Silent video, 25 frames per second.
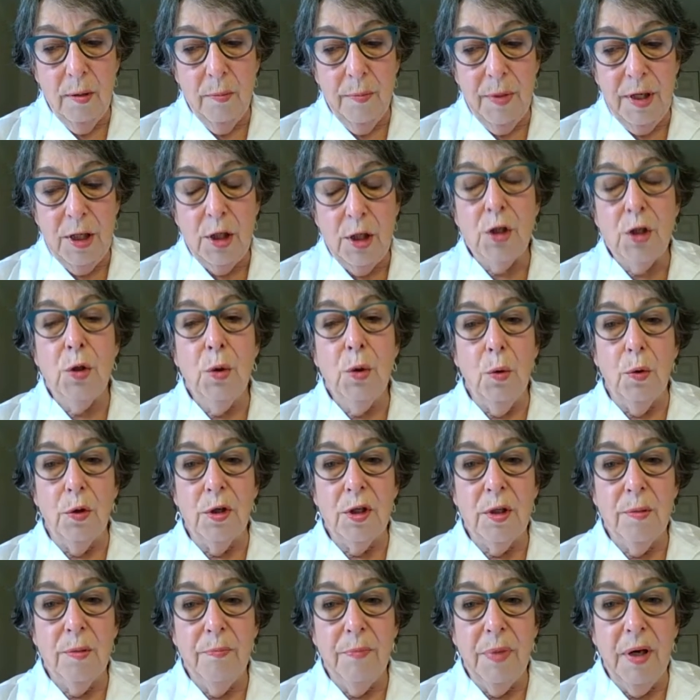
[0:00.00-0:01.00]
be
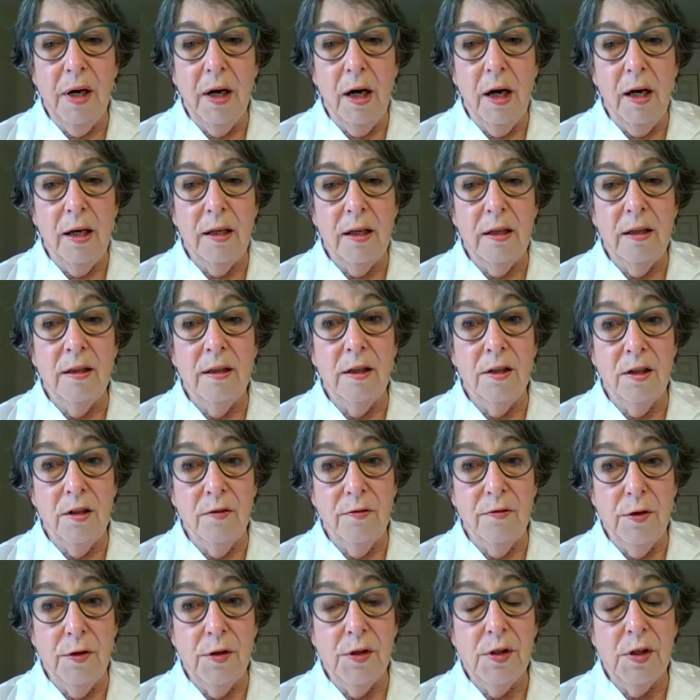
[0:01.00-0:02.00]
taught by the
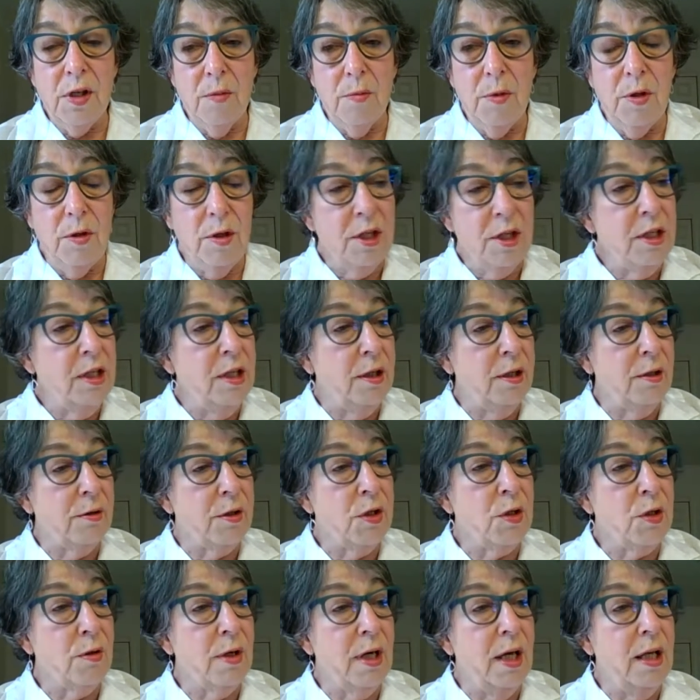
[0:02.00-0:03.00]
diverse community in
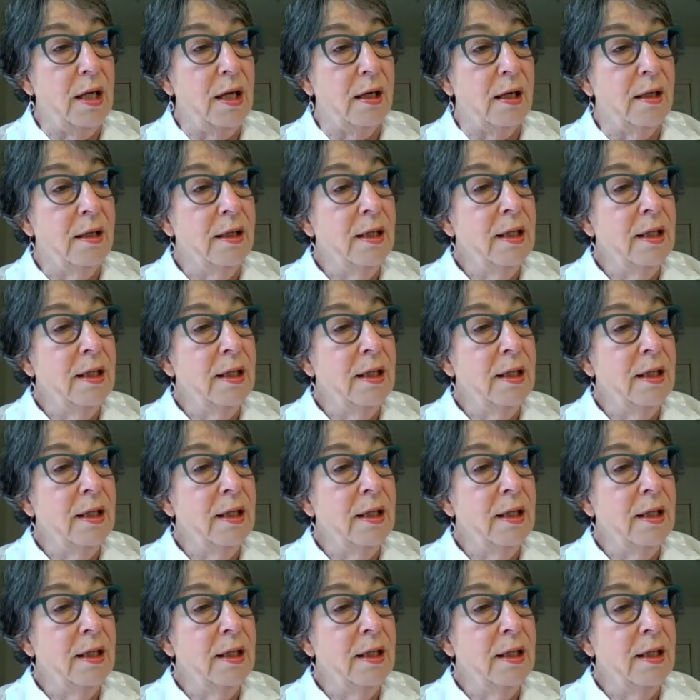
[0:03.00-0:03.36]
Australia.